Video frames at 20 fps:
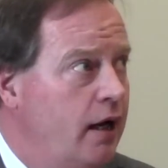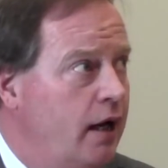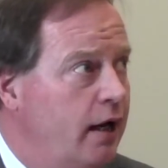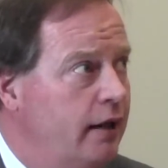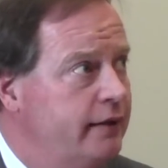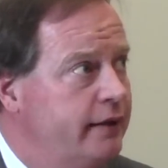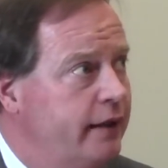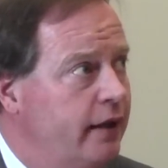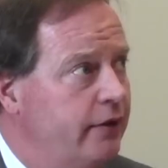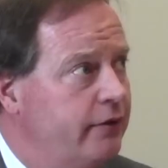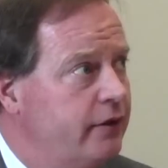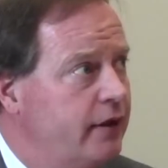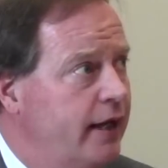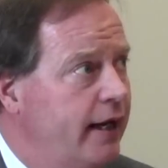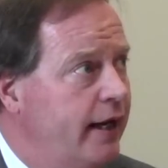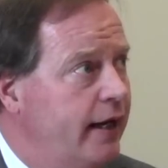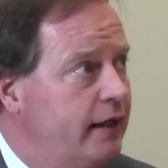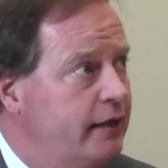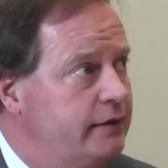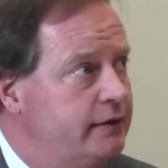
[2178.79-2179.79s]
On the other
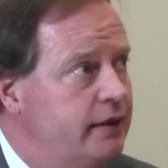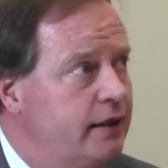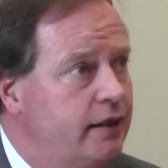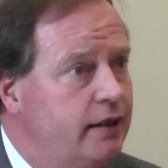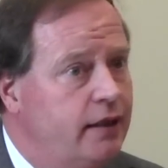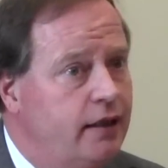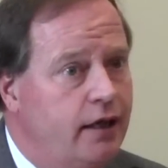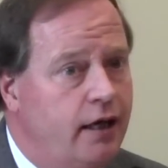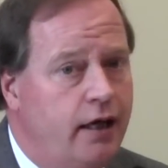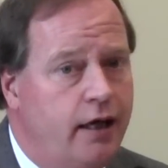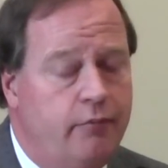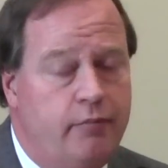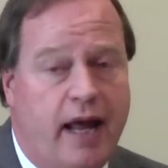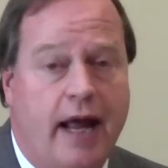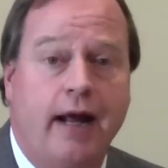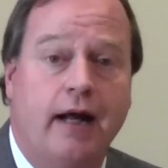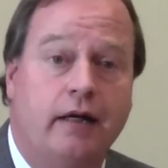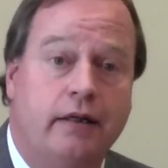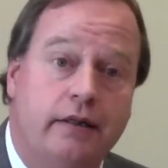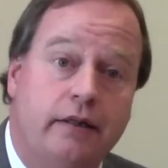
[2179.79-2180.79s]
hand,
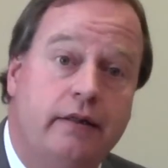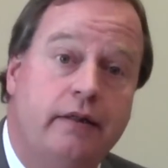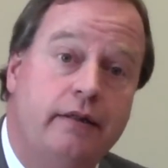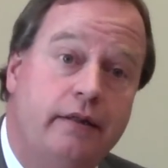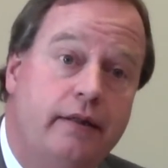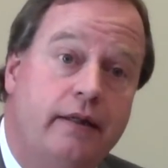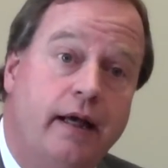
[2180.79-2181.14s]
and